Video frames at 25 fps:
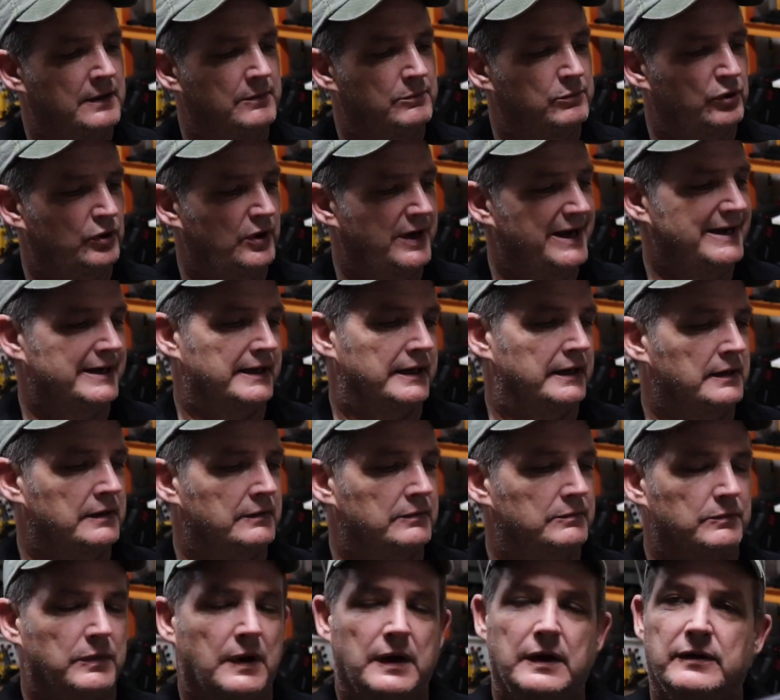
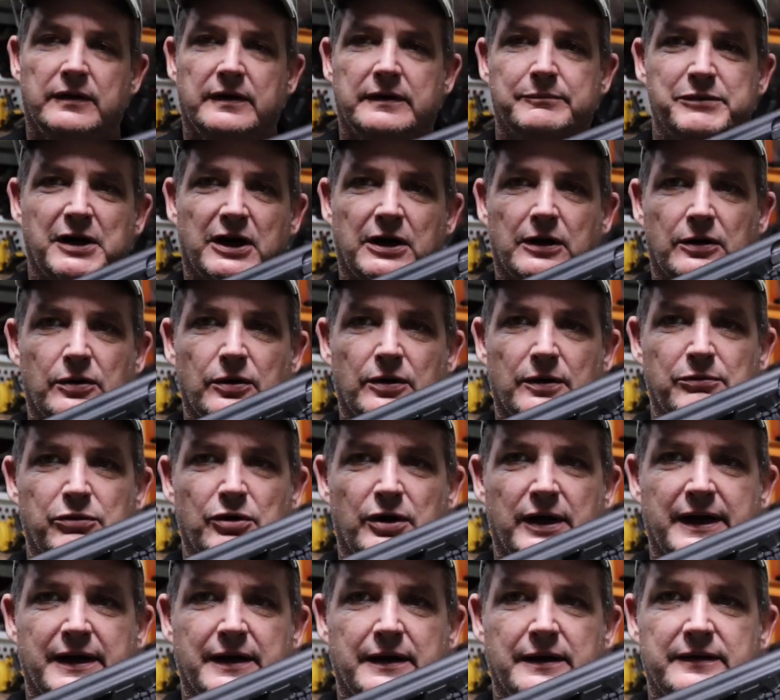braiding, paracord
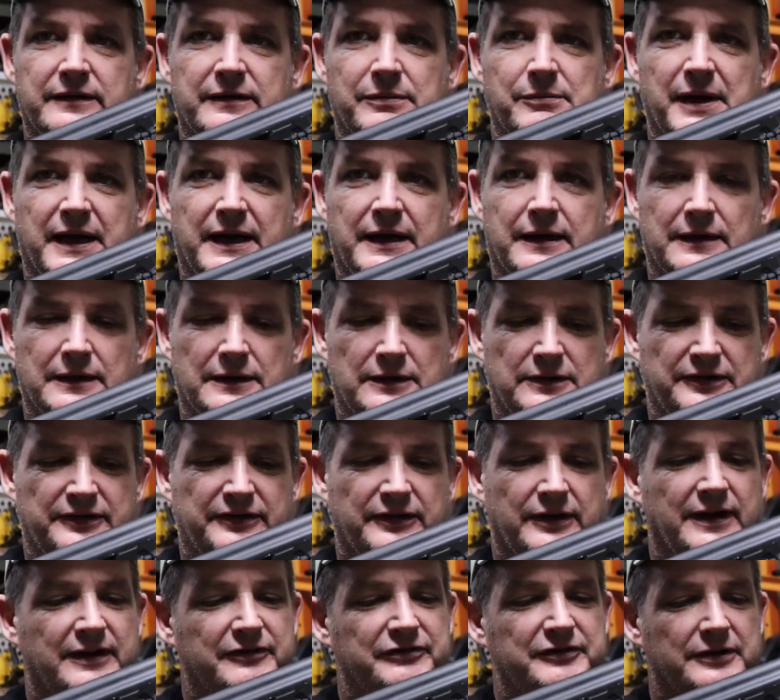braiding, to make it a little
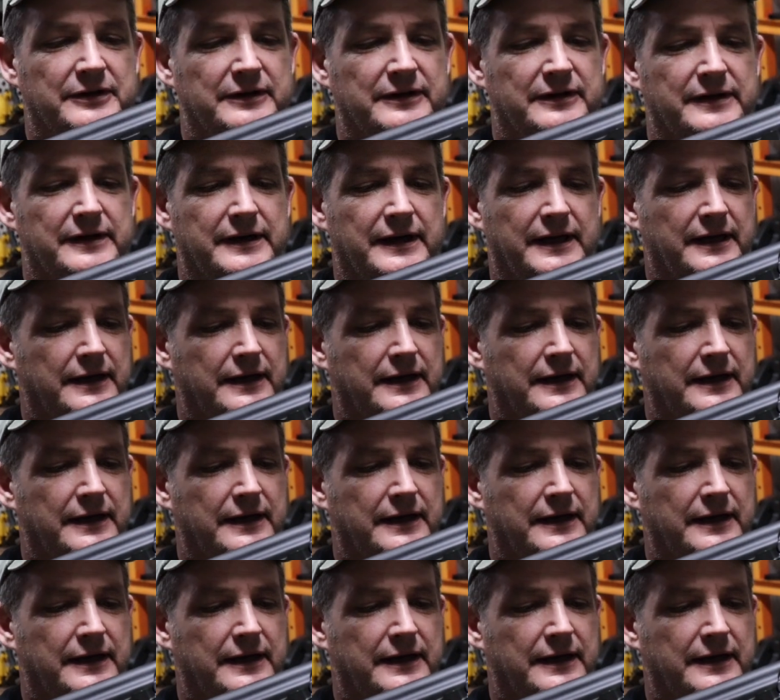softer.